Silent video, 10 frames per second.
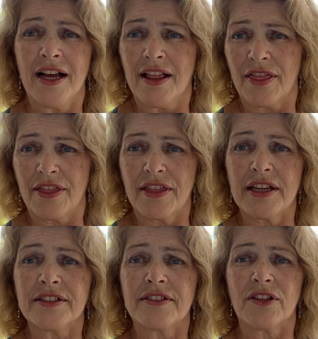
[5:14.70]

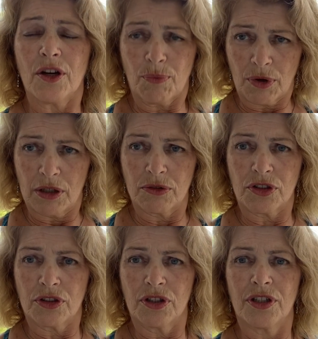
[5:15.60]
This
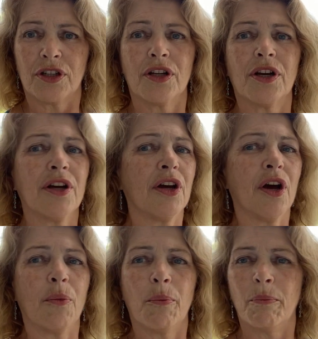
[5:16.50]
approach,
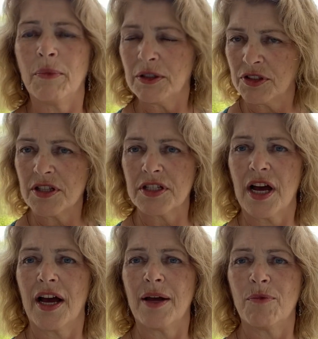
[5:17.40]
most of the
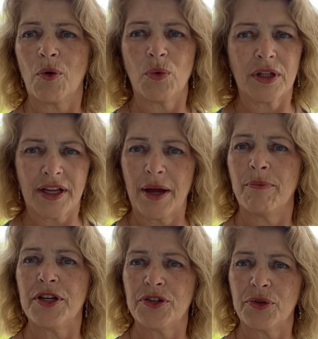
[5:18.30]
time, will get
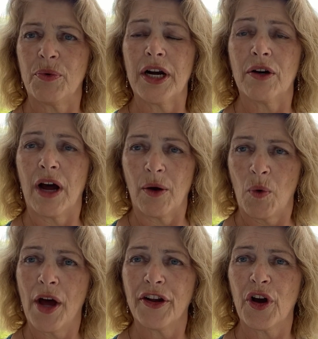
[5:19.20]
me to where I
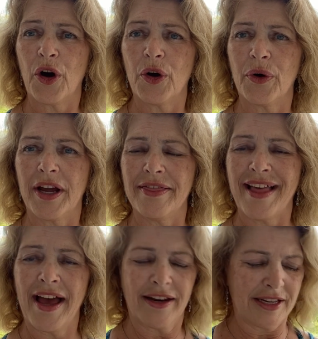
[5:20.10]
want to go, and
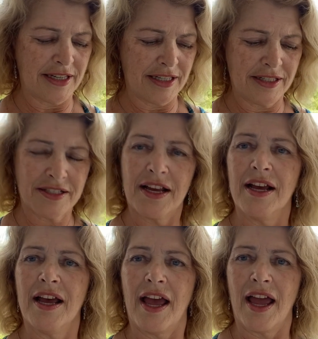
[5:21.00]
that is
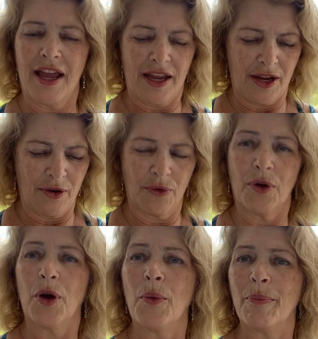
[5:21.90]
a
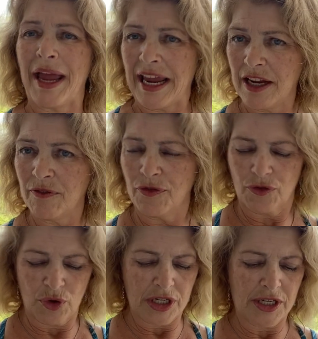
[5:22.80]

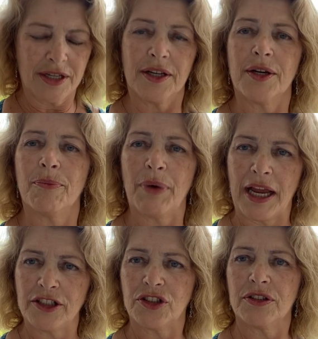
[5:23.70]
pain-free
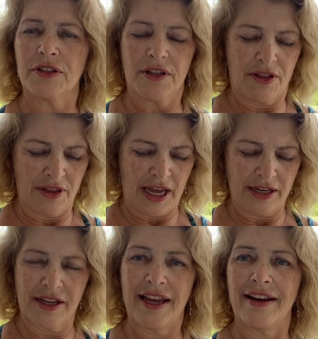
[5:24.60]
patient
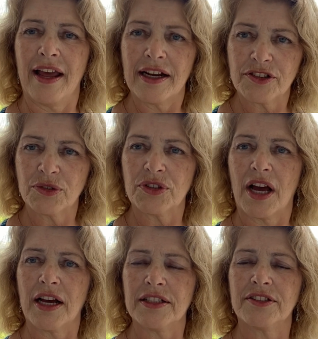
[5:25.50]
that can
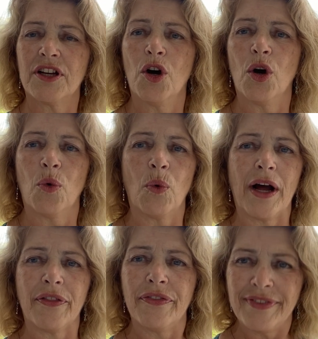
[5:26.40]
exercise while
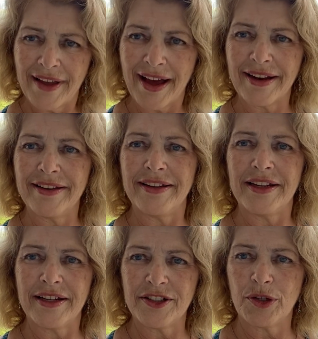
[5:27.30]
not
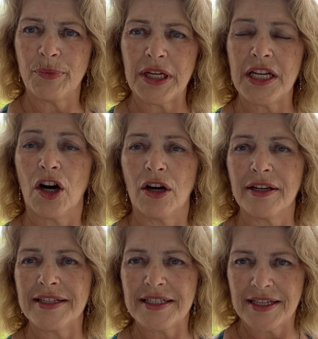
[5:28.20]
needing to be
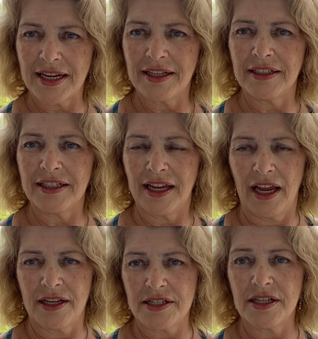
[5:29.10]
on daily
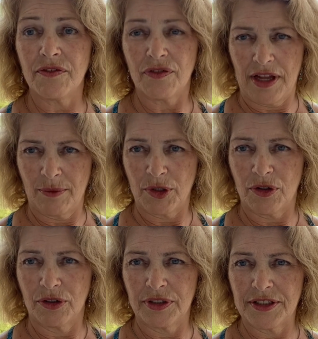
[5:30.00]

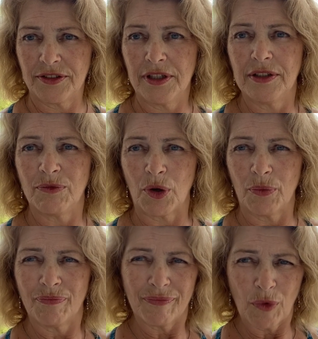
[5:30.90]
anti-inflammatories. So,
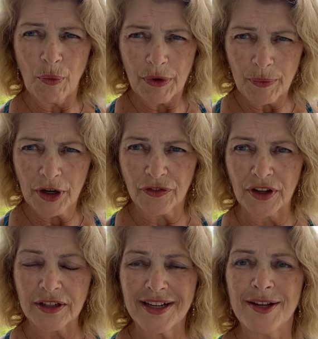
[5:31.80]
won't be
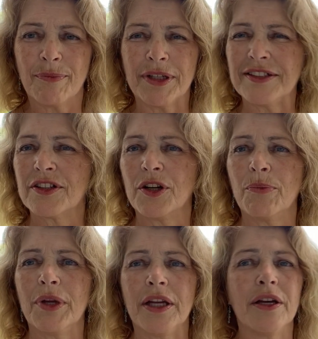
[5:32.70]
perfect, but it's going to
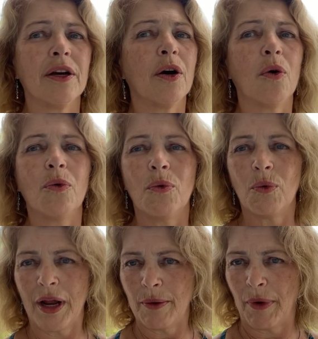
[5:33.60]
be
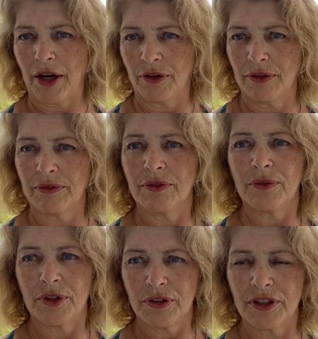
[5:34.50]
way better.
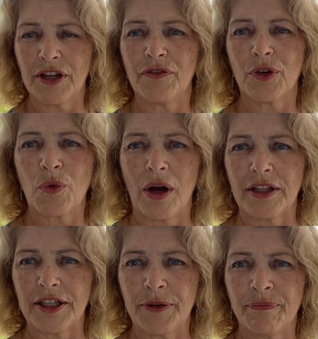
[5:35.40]
We're looking for
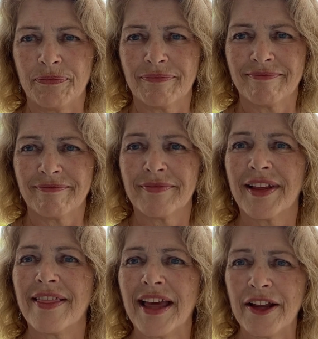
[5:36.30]
quality.
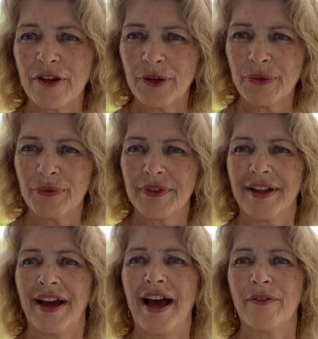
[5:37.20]
Thank you.
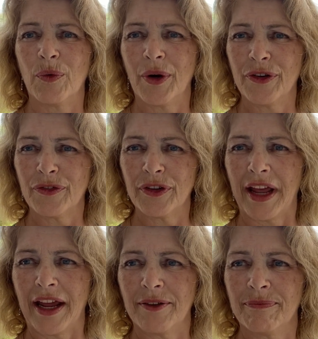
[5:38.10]
Have a wonderful day.